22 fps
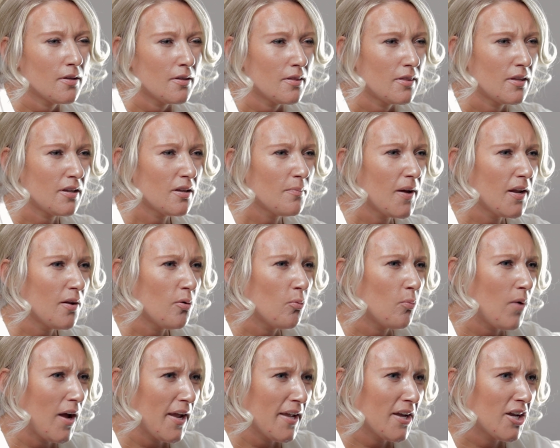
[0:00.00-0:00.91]
Think about
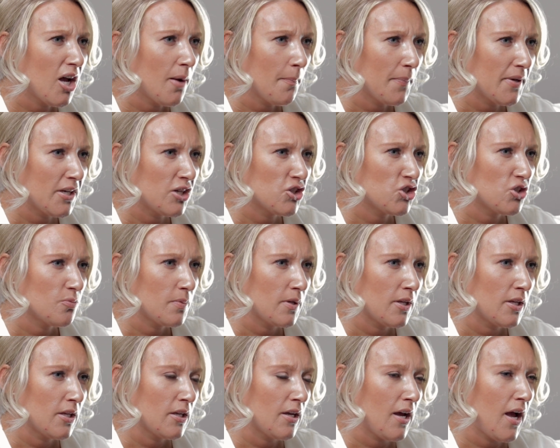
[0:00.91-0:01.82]
why a company should
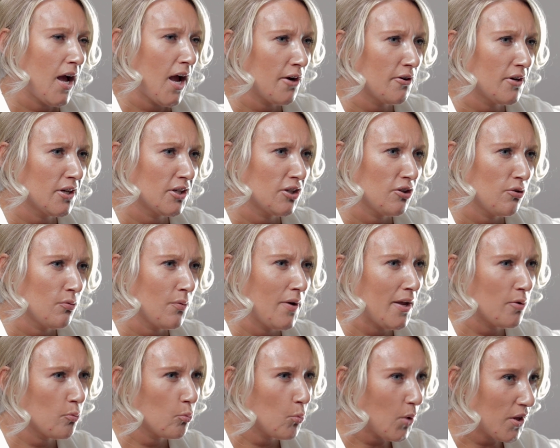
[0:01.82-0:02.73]
be hiring you
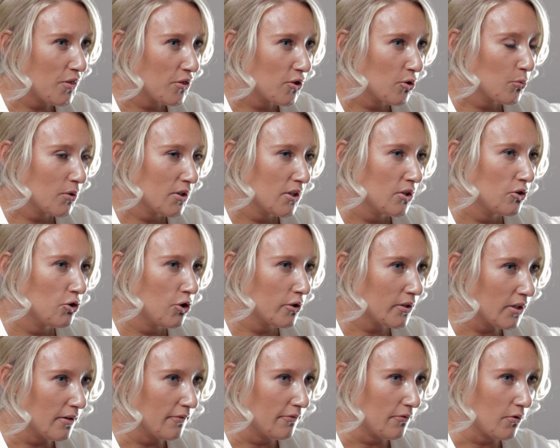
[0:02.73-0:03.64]
and what they're really
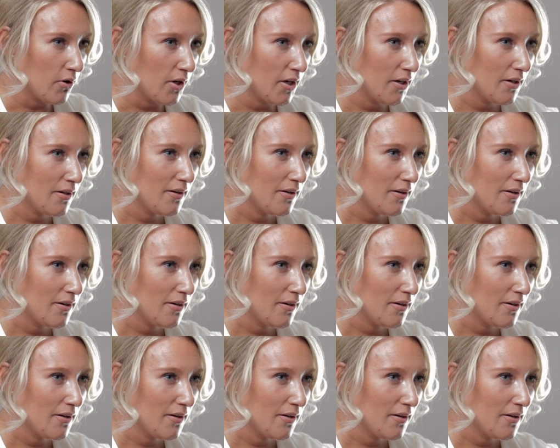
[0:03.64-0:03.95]
looking for.